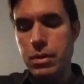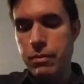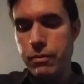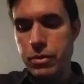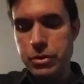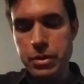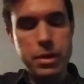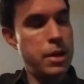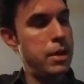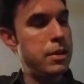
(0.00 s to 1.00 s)

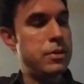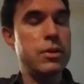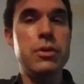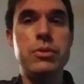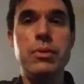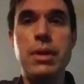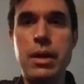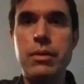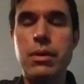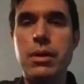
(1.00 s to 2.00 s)
inversion. This is also a
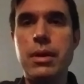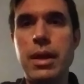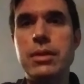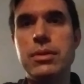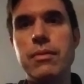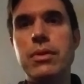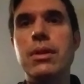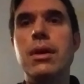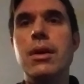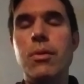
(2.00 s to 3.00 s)

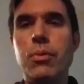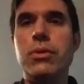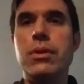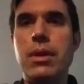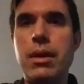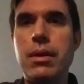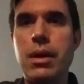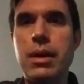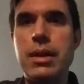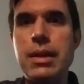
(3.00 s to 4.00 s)
A7 with a
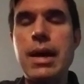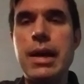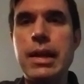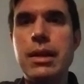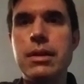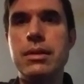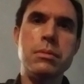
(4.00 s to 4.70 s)
9.